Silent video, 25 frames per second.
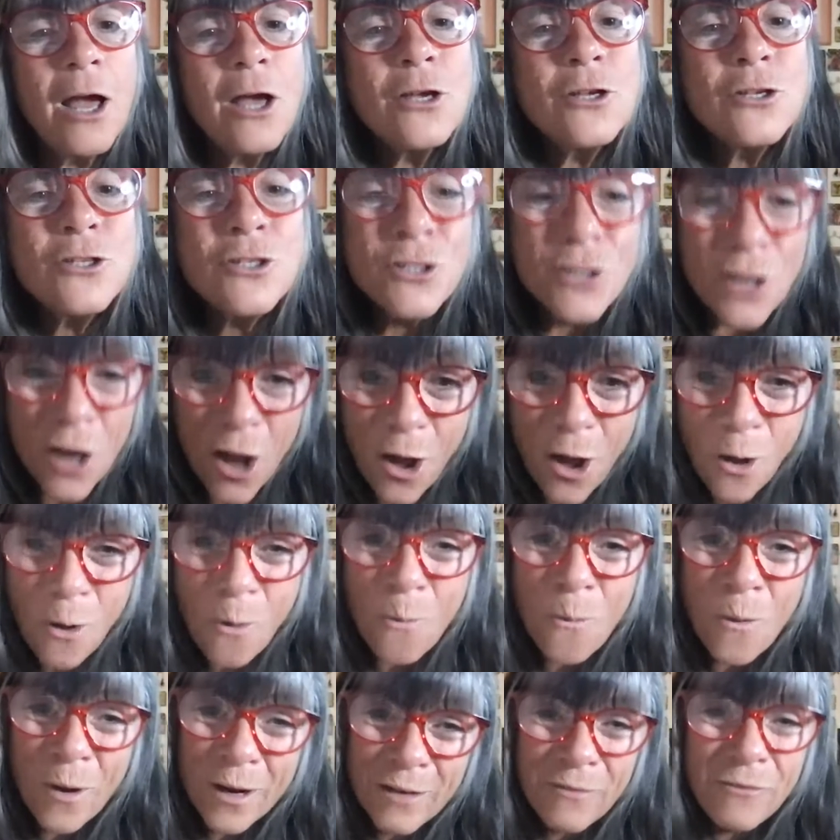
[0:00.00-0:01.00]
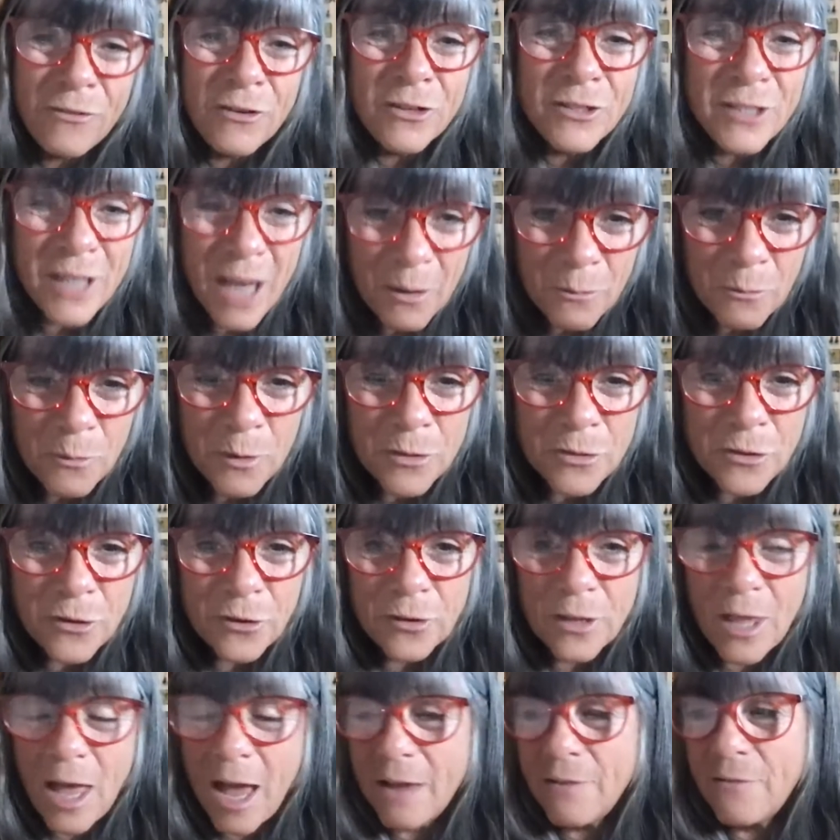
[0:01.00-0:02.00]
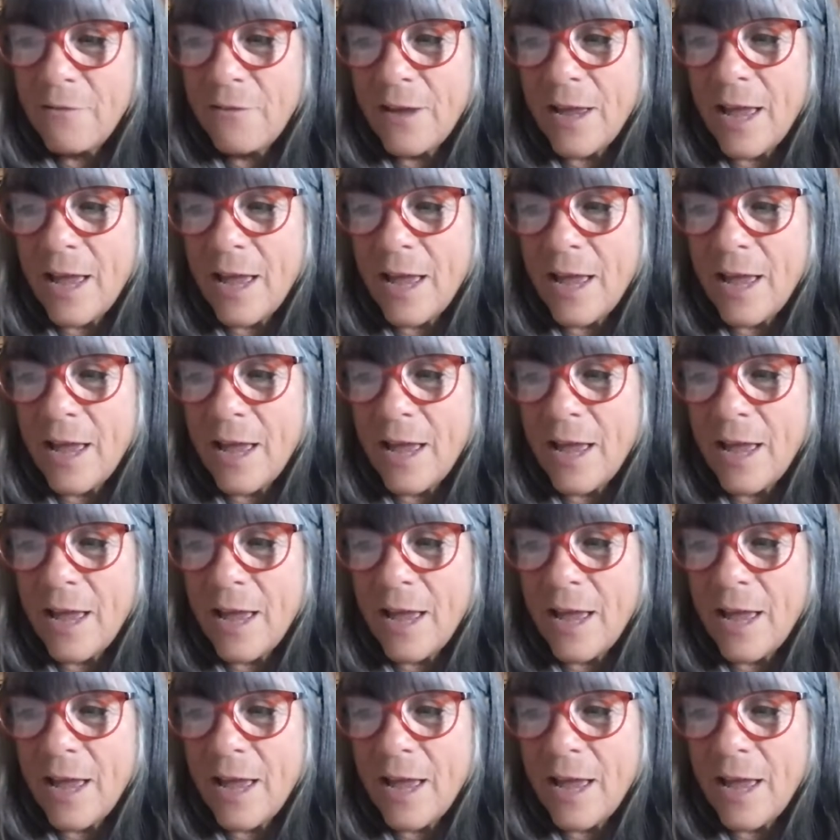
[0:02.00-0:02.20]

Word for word: So what have you done with your life?